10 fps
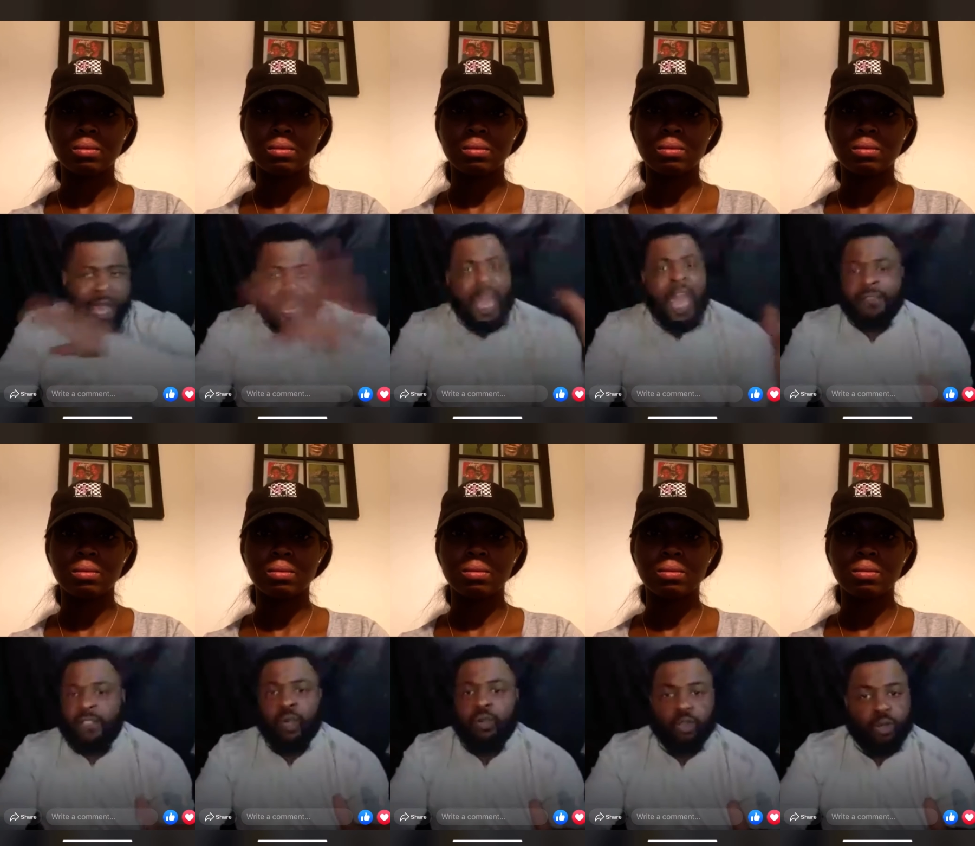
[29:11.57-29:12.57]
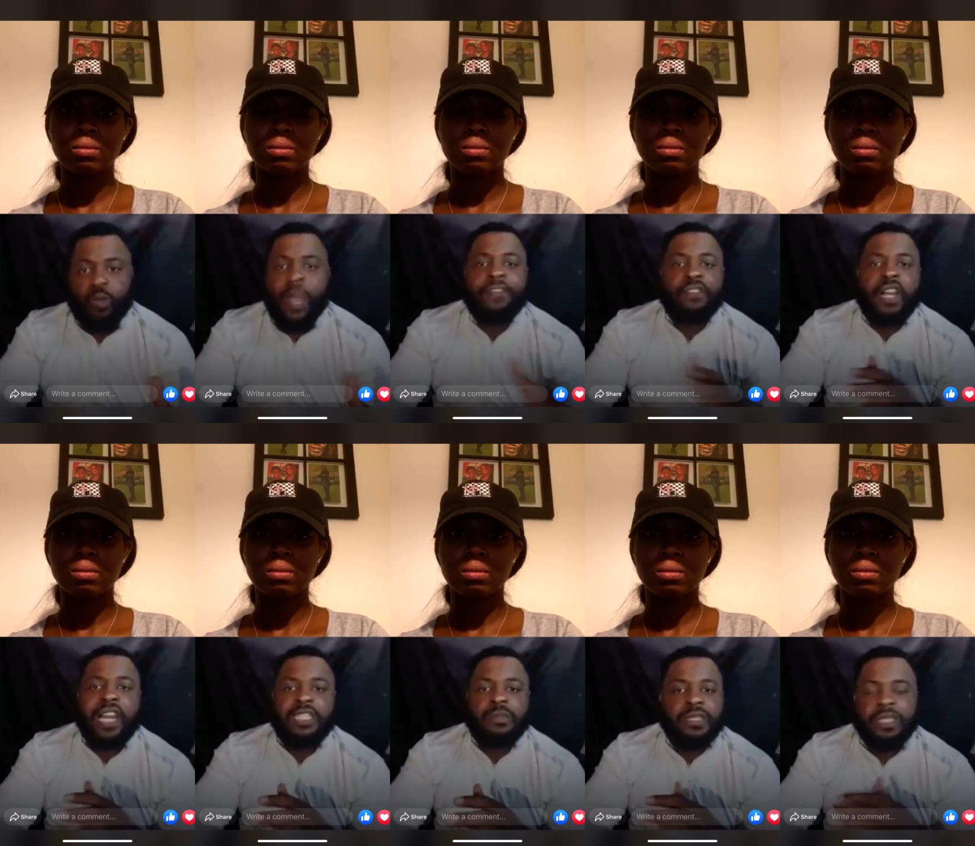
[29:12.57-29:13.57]
Speaker 1: gotta have two or three wives or
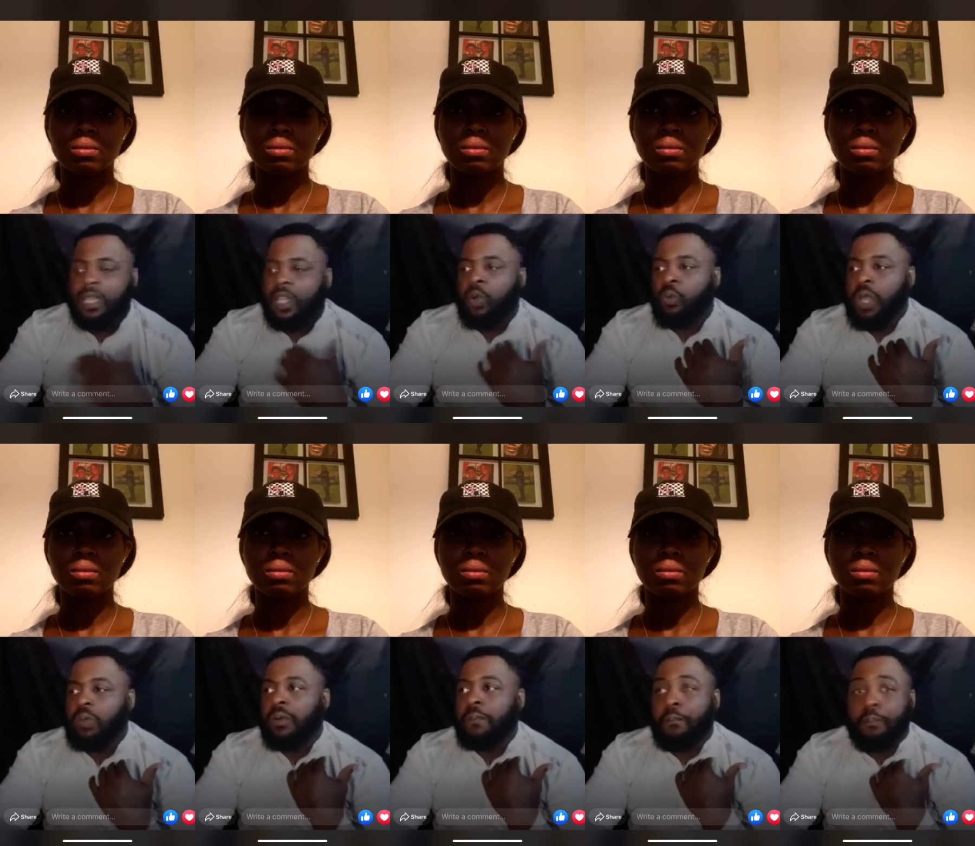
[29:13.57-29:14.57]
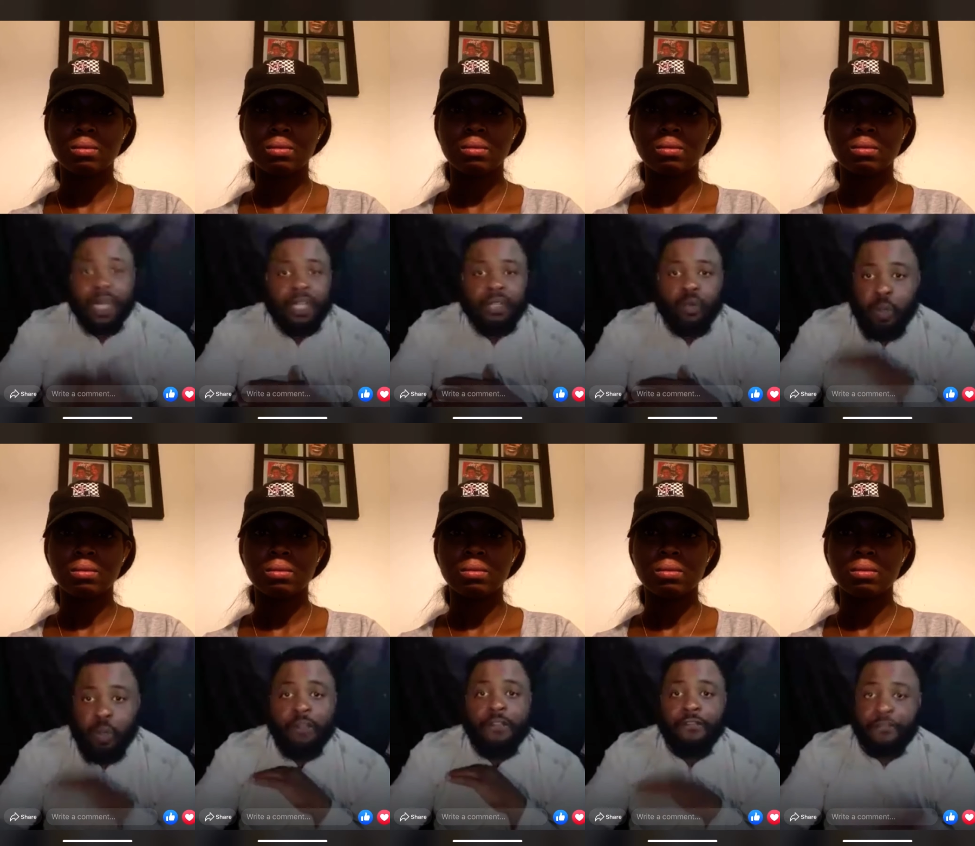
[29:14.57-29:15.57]
husbands, we will buckle, we
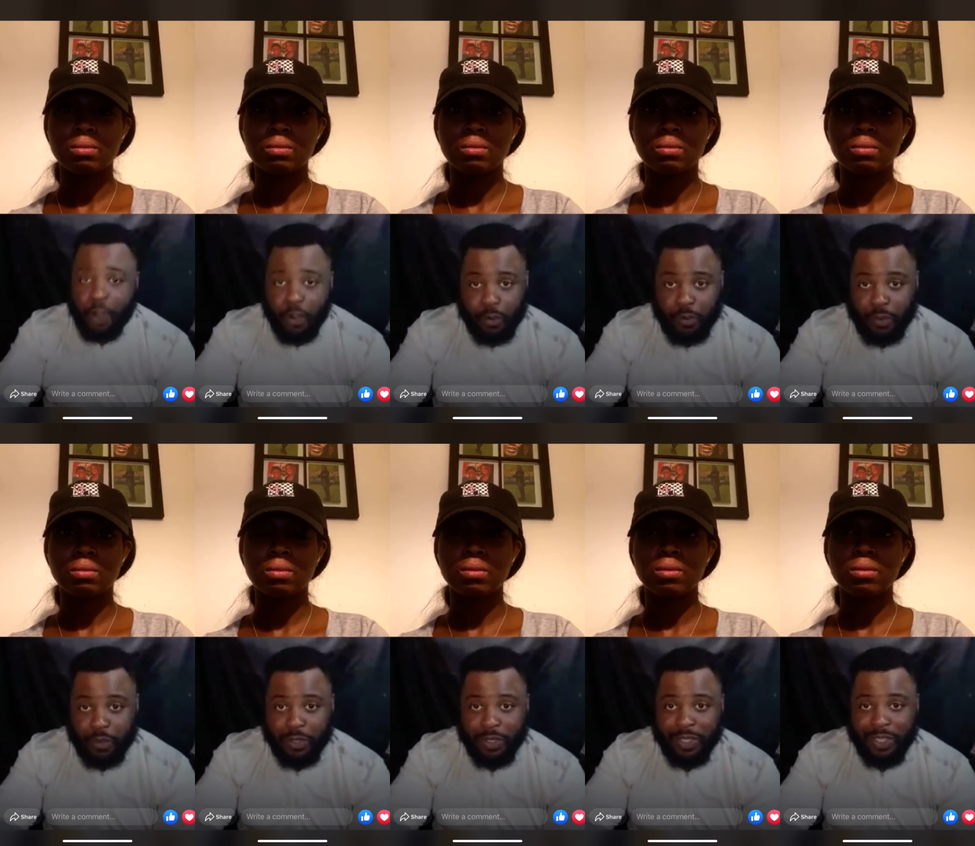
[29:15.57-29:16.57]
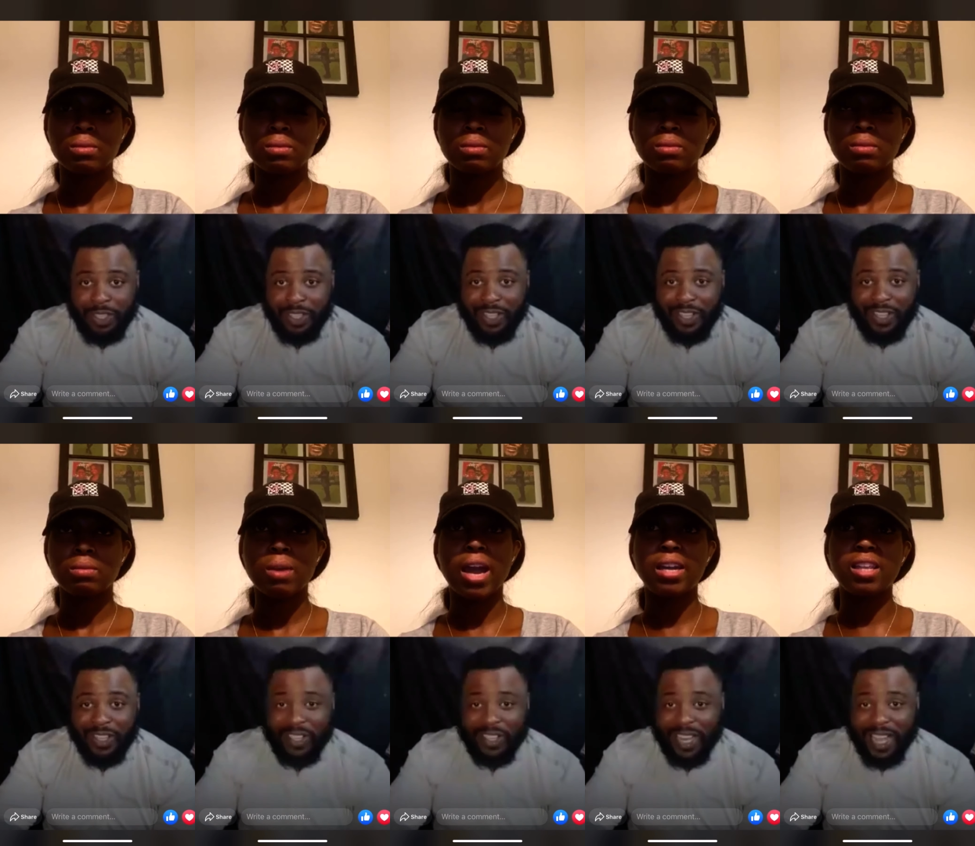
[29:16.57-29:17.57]
will fold.
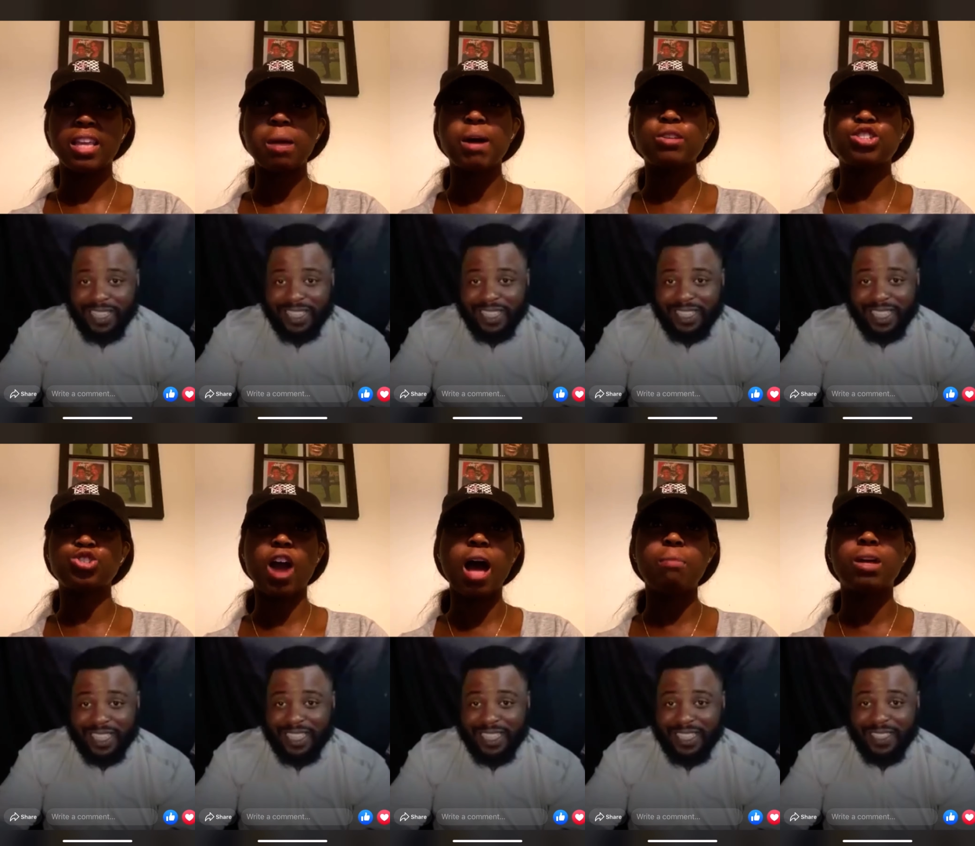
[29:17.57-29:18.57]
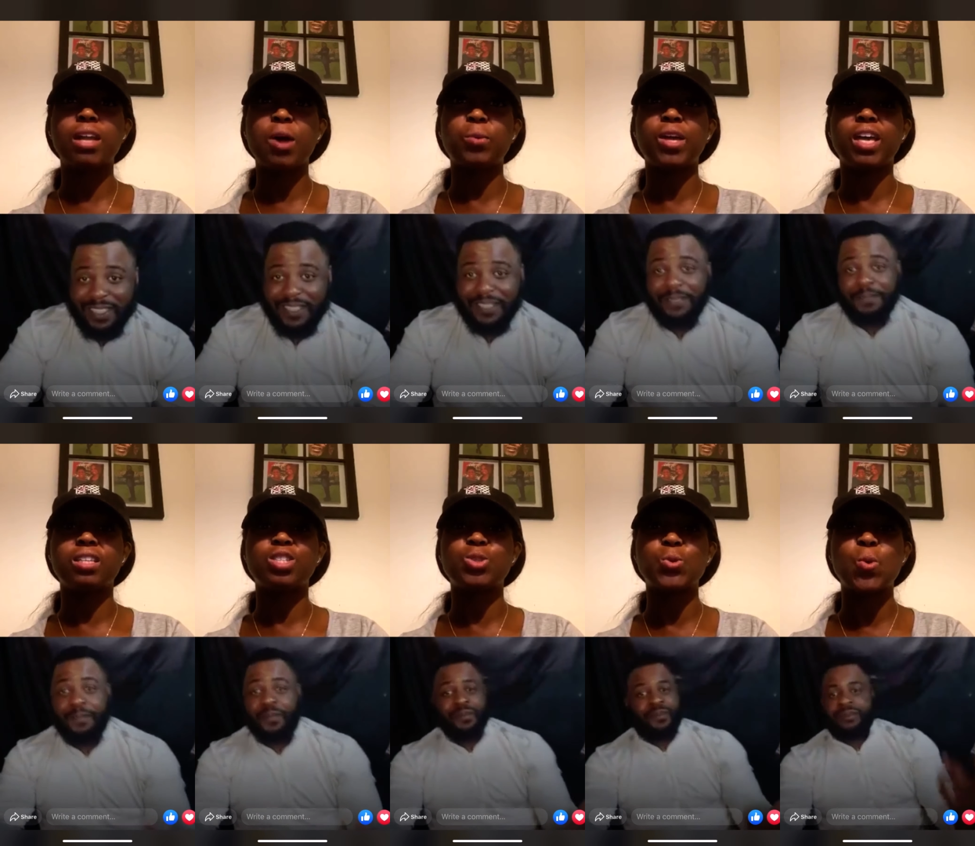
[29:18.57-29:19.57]
Speaker 2: Right. And like, think about trauma that would
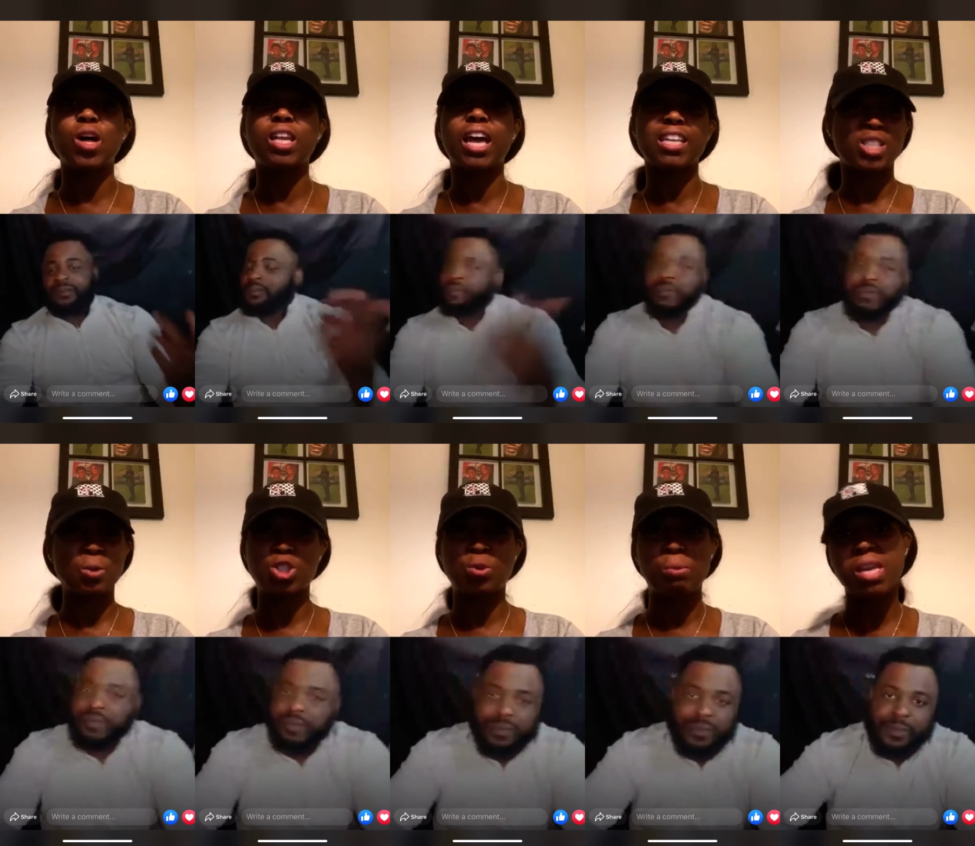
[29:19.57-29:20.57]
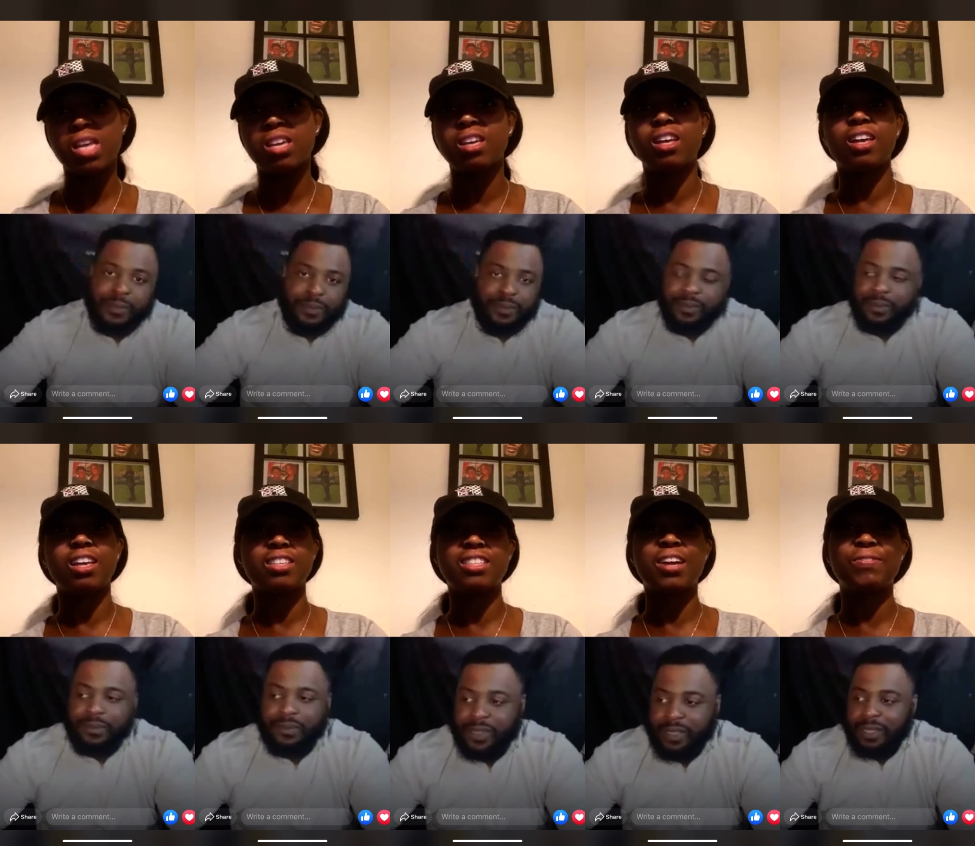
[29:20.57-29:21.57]
ensue on like social media
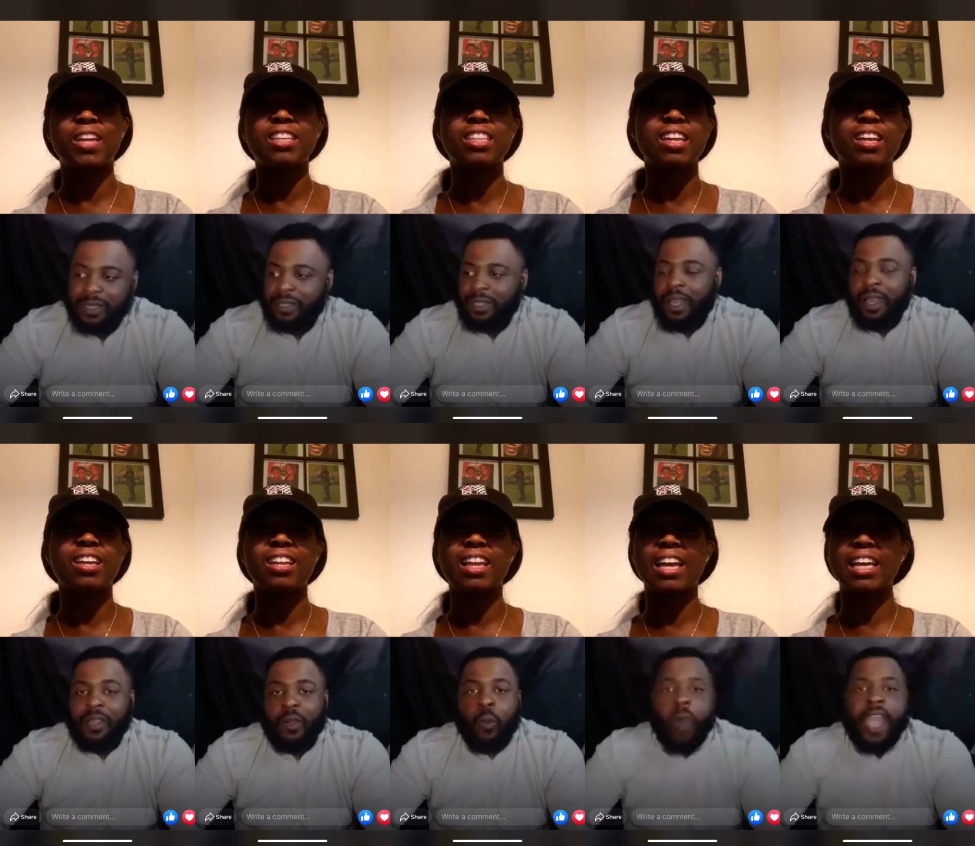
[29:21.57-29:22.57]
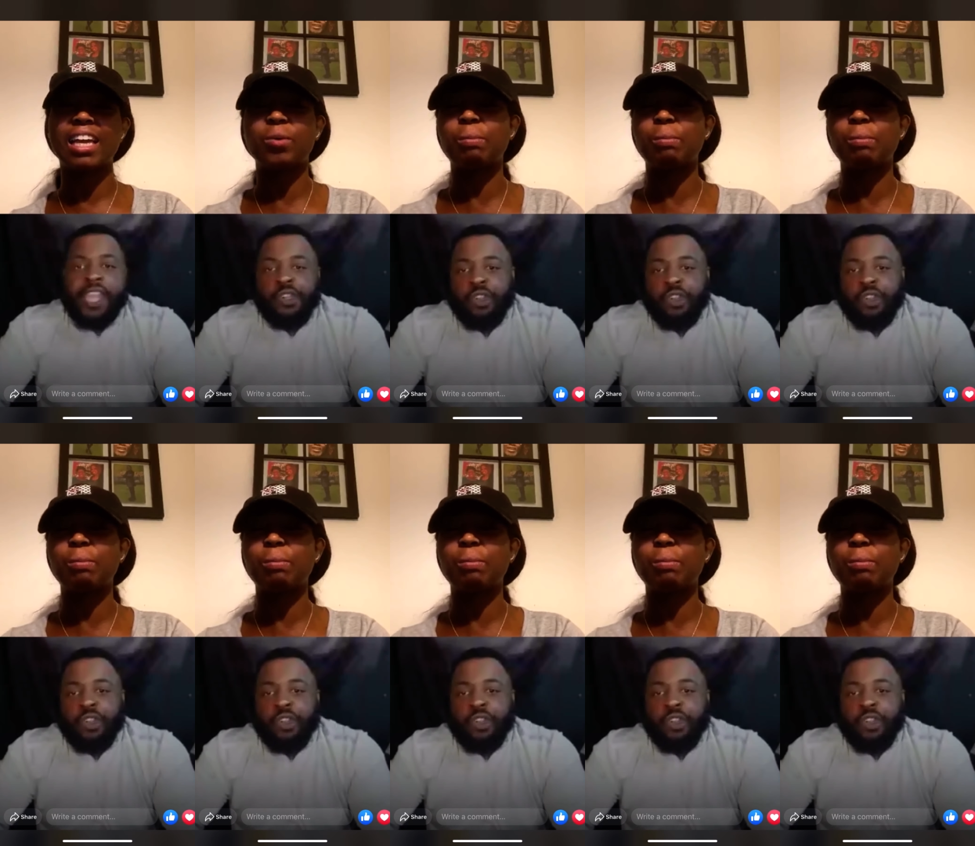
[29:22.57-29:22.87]
and stuff like that. Like you